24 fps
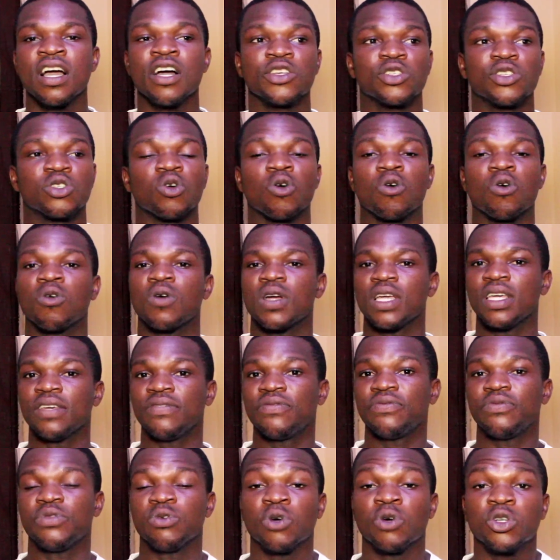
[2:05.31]
So
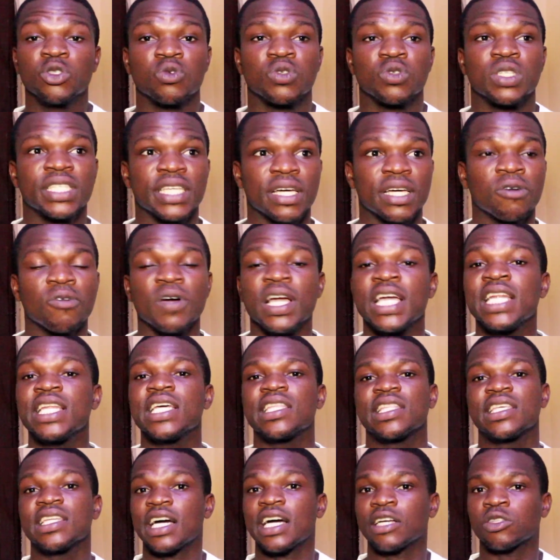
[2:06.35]
if you want to sell
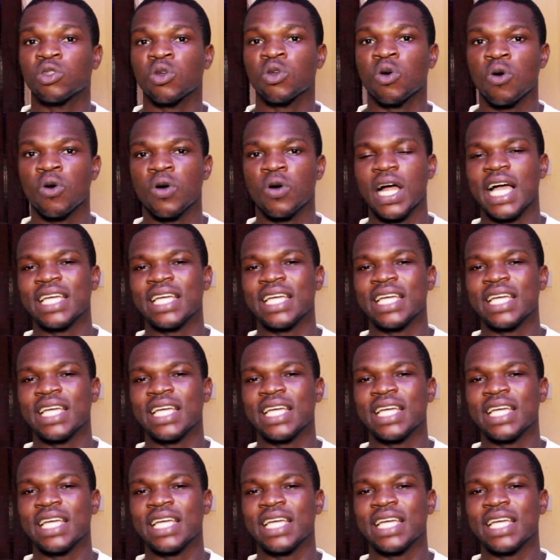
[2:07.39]
anything at all,